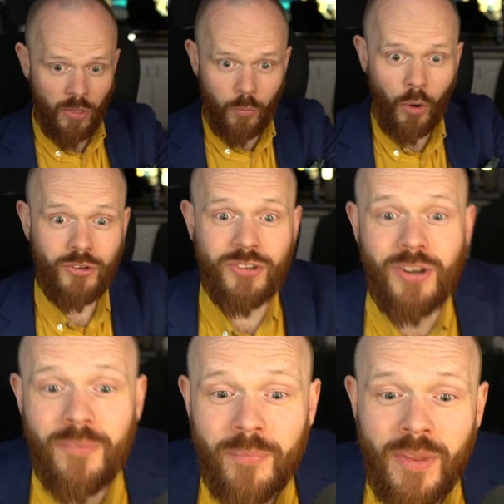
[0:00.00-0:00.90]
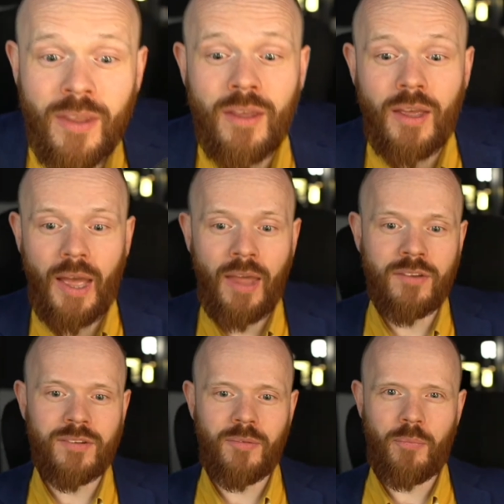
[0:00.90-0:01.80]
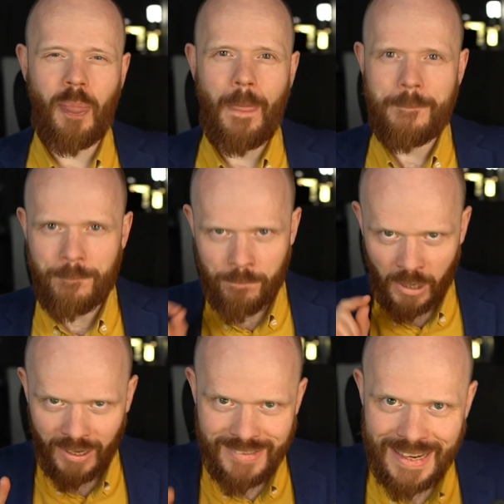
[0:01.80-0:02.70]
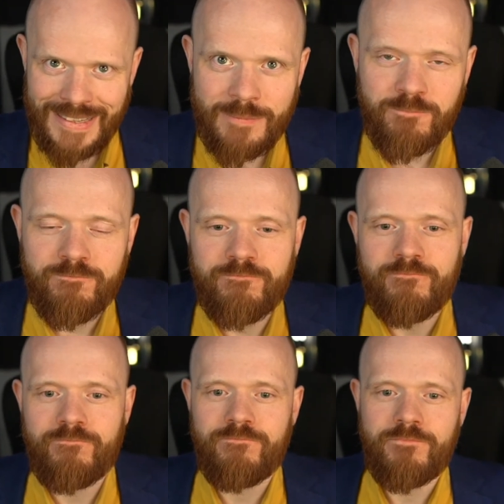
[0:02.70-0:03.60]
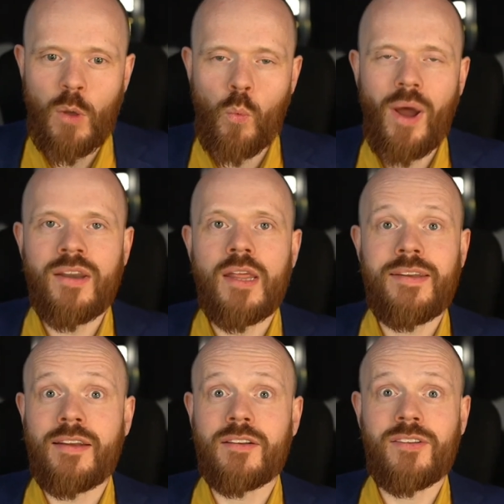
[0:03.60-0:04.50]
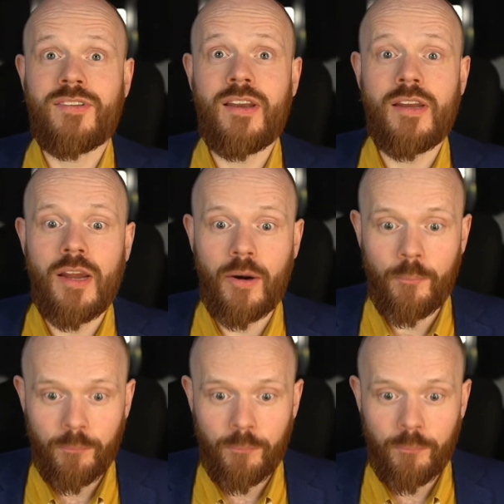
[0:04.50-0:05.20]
watch. But I did one deadly sin here.